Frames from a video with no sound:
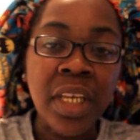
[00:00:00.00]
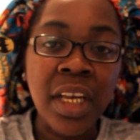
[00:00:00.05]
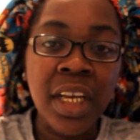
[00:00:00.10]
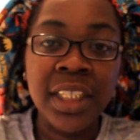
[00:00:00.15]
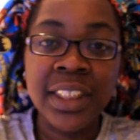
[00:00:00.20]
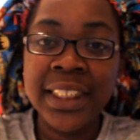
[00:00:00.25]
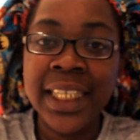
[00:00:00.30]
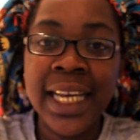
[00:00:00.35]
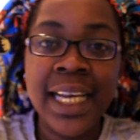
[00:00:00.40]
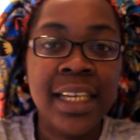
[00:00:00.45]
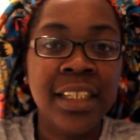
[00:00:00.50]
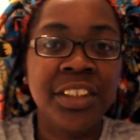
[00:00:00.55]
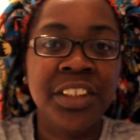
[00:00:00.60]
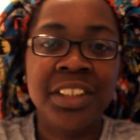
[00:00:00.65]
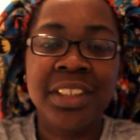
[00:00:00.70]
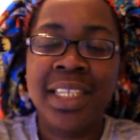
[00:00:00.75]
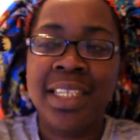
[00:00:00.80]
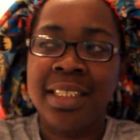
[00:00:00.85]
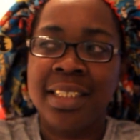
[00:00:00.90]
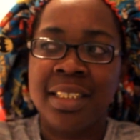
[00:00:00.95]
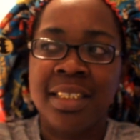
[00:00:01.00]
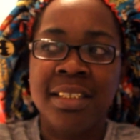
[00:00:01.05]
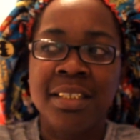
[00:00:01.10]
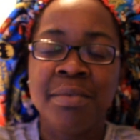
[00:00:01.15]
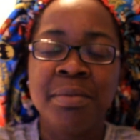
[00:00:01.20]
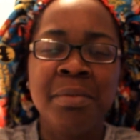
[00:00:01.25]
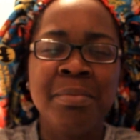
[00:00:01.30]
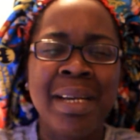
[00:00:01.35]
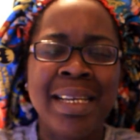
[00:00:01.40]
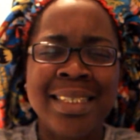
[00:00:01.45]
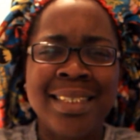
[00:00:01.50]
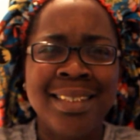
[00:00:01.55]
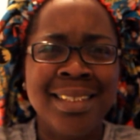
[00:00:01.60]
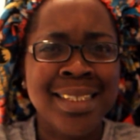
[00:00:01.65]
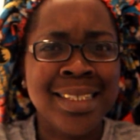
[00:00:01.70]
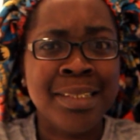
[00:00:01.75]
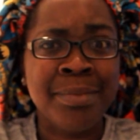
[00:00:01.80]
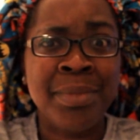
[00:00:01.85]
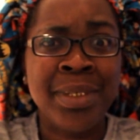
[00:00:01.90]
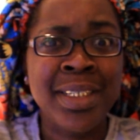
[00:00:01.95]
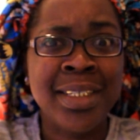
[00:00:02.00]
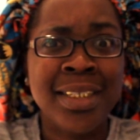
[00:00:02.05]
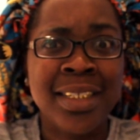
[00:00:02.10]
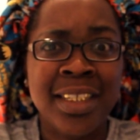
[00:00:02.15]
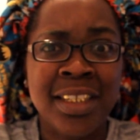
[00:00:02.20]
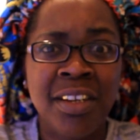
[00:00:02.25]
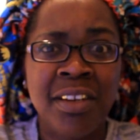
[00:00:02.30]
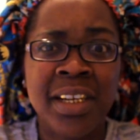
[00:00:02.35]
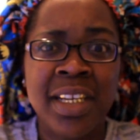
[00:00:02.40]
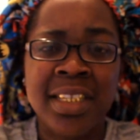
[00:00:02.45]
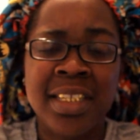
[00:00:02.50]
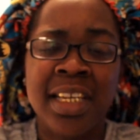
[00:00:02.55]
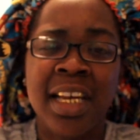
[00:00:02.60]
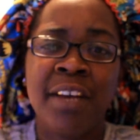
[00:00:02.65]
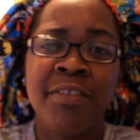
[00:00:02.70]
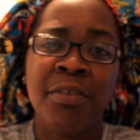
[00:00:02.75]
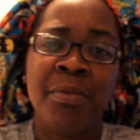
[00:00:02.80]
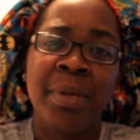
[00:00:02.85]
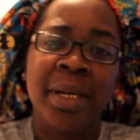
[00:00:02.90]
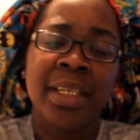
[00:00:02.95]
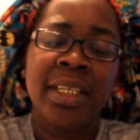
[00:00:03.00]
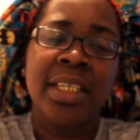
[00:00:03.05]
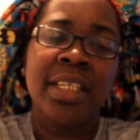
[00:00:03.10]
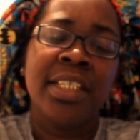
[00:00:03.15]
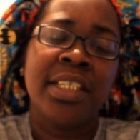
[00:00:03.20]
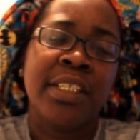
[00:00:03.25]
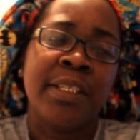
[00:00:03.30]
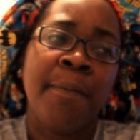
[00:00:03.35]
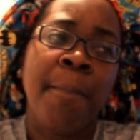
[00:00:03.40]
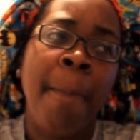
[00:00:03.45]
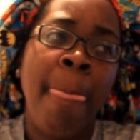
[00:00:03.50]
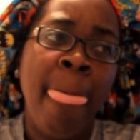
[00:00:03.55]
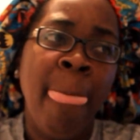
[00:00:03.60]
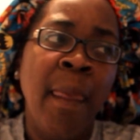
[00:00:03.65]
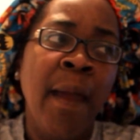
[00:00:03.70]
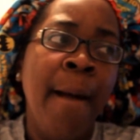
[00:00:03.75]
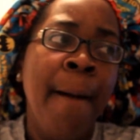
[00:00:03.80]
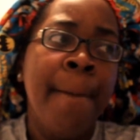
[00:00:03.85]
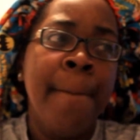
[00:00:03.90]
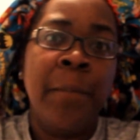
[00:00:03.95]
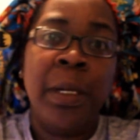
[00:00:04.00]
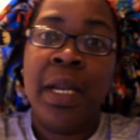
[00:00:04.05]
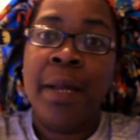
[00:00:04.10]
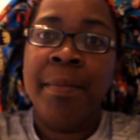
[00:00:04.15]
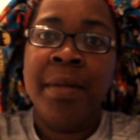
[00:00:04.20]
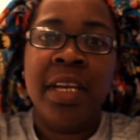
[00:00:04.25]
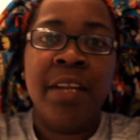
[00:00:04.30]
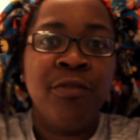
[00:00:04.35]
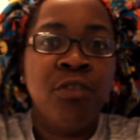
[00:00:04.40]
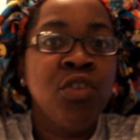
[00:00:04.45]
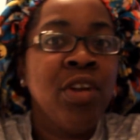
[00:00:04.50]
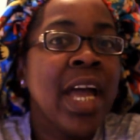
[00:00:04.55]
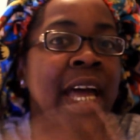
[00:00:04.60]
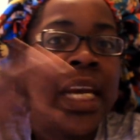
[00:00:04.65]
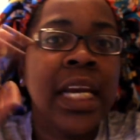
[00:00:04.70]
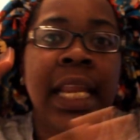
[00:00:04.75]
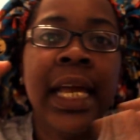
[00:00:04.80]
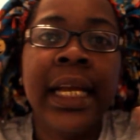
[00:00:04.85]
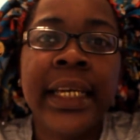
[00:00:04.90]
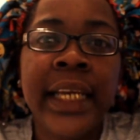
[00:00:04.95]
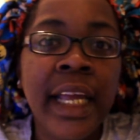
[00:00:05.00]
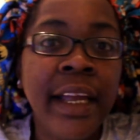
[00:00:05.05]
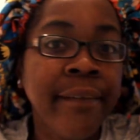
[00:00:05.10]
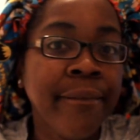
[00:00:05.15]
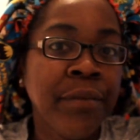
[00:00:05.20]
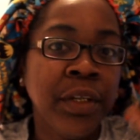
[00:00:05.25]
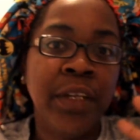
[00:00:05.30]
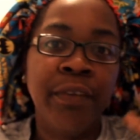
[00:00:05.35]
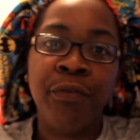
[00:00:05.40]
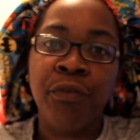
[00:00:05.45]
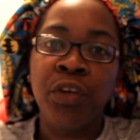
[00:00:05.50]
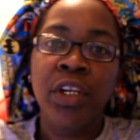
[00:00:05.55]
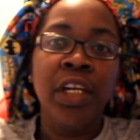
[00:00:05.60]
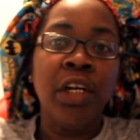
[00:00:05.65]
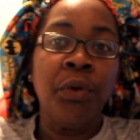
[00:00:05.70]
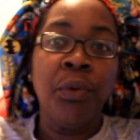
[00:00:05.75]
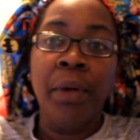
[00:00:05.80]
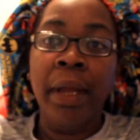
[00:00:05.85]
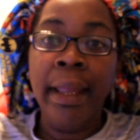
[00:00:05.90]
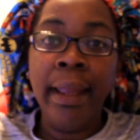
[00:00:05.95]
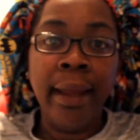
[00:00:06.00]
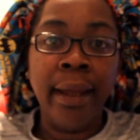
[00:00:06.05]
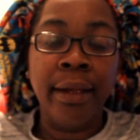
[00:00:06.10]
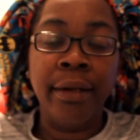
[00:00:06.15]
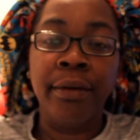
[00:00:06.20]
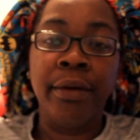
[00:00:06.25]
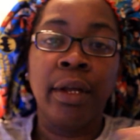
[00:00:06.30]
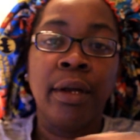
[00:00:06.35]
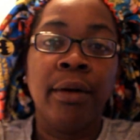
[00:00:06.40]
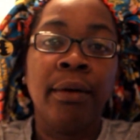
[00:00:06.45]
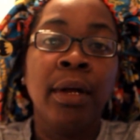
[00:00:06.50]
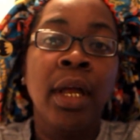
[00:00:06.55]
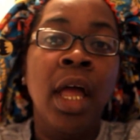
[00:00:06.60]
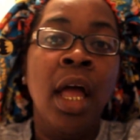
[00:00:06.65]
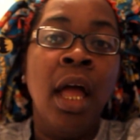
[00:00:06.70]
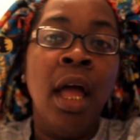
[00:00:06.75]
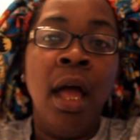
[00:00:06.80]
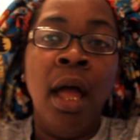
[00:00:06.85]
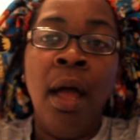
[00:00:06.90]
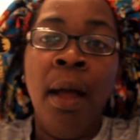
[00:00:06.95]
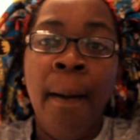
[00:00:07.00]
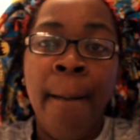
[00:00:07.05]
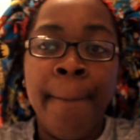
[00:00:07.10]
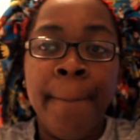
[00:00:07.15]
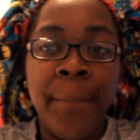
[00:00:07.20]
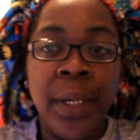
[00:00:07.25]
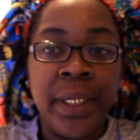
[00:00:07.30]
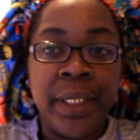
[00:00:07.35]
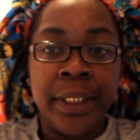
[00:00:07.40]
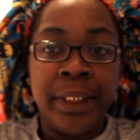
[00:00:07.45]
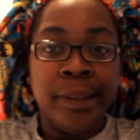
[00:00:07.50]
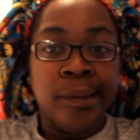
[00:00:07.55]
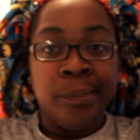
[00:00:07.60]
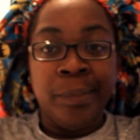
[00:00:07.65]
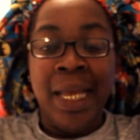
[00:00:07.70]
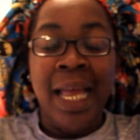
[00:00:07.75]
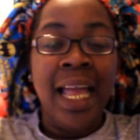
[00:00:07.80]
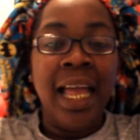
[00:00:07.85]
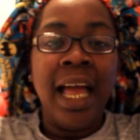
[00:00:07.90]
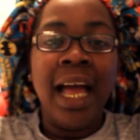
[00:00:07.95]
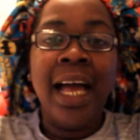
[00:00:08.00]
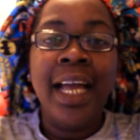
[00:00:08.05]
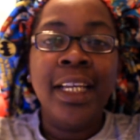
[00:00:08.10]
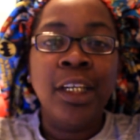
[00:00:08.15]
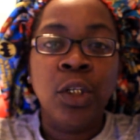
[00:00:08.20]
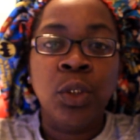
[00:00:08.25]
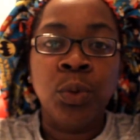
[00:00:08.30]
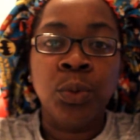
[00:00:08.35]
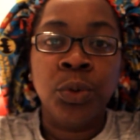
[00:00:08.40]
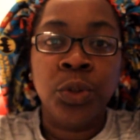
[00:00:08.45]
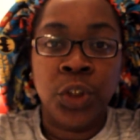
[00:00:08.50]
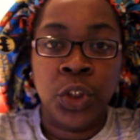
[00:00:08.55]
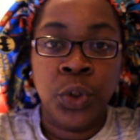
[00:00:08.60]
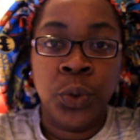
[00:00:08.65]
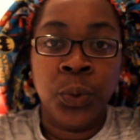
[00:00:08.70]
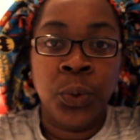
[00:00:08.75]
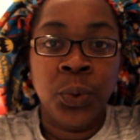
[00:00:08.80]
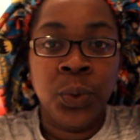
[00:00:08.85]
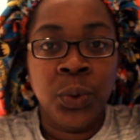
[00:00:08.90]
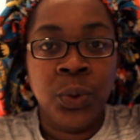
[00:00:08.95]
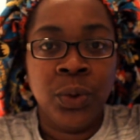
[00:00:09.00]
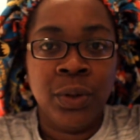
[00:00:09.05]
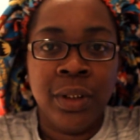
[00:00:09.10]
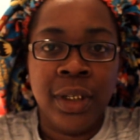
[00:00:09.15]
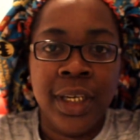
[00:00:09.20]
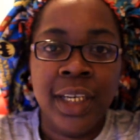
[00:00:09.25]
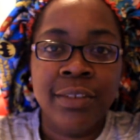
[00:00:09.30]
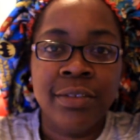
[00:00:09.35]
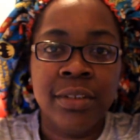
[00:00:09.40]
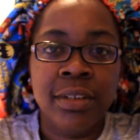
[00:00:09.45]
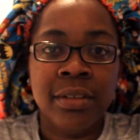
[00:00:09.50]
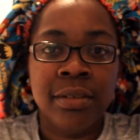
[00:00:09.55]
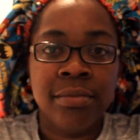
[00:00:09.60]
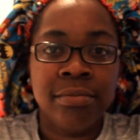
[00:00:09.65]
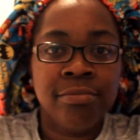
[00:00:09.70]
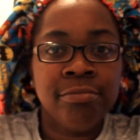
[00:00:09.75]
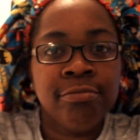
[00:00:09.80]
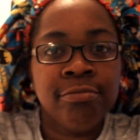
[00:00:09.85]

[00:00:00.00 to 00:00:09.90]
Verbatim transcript: a tile, just like that. It took me about 6 months to get all that tile for my kitchen. But I mean, if you got it like that, feel free, go ahead, you know. But I don't, so I have to